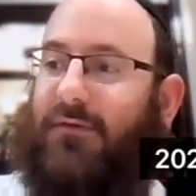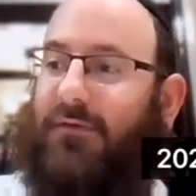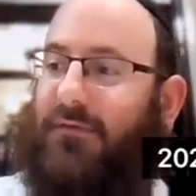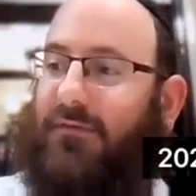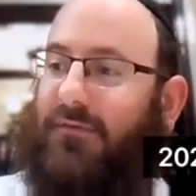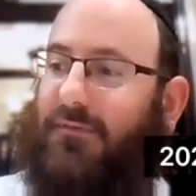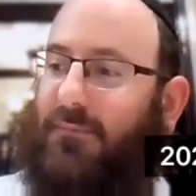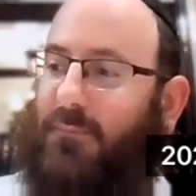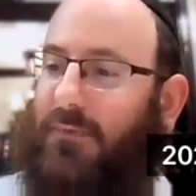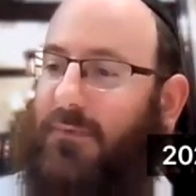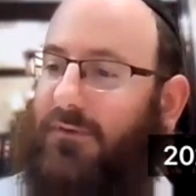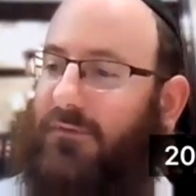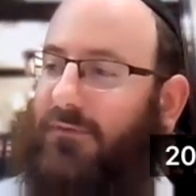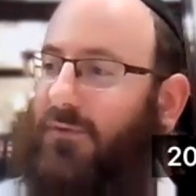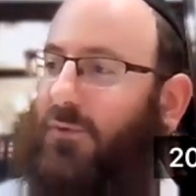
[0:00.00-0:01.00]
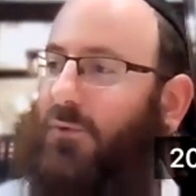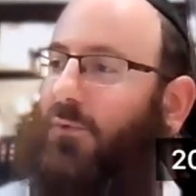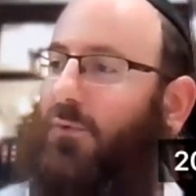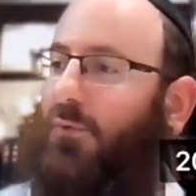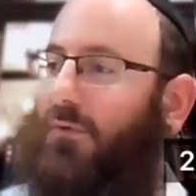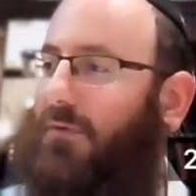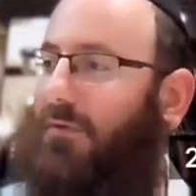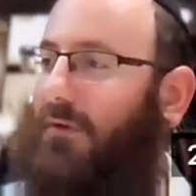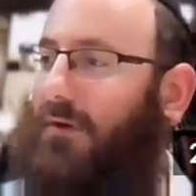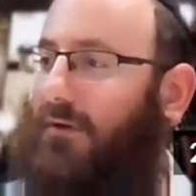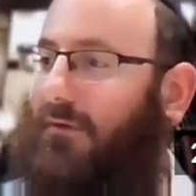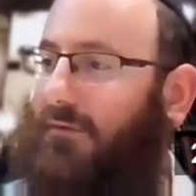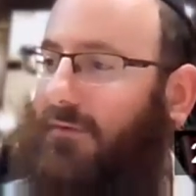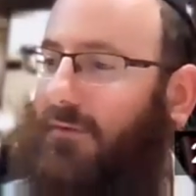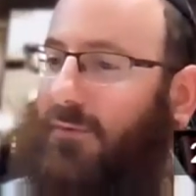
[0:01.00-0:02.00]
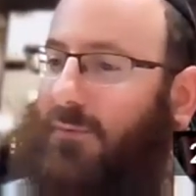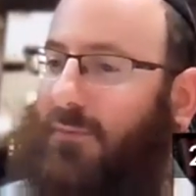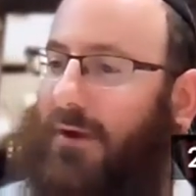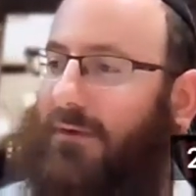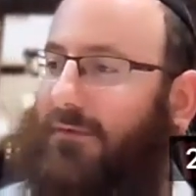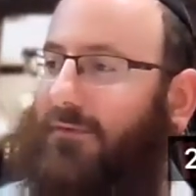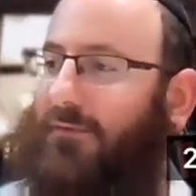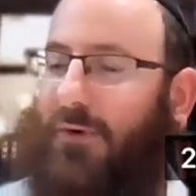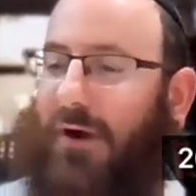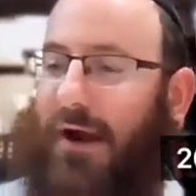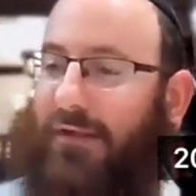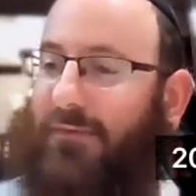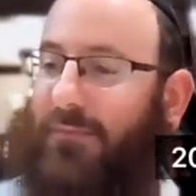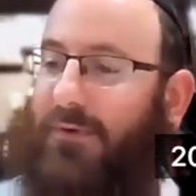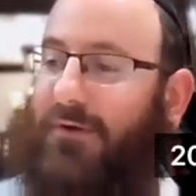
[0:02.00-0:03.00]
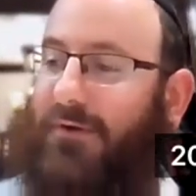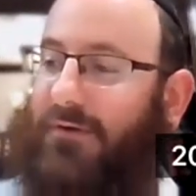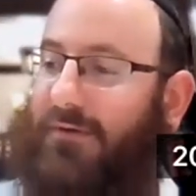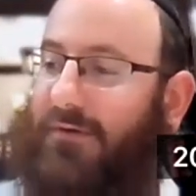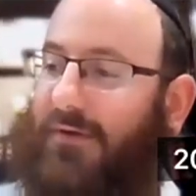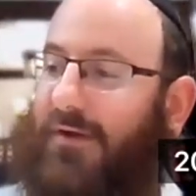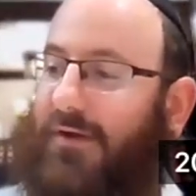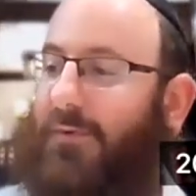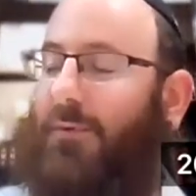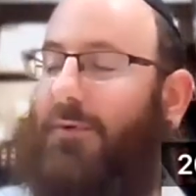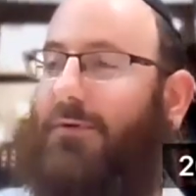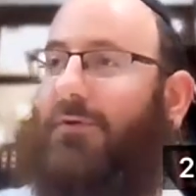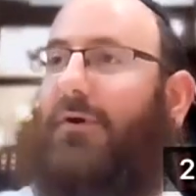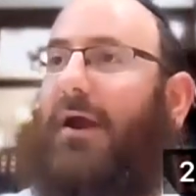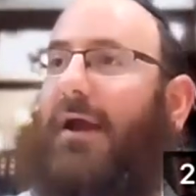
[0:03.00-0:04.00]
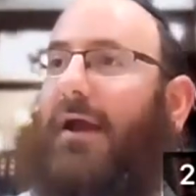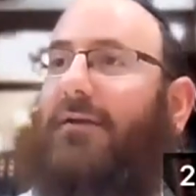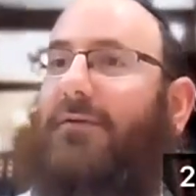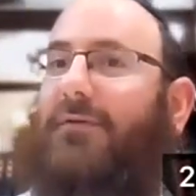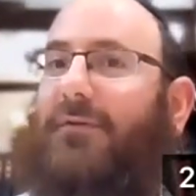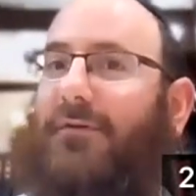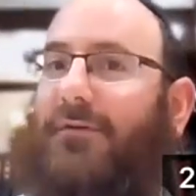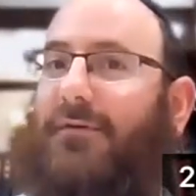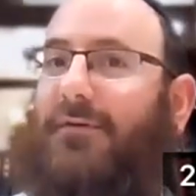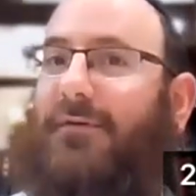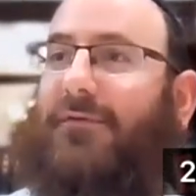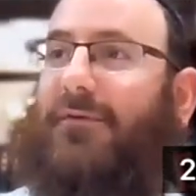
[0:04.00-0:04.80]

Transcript: is there's two thing two ways of grasping with your hand.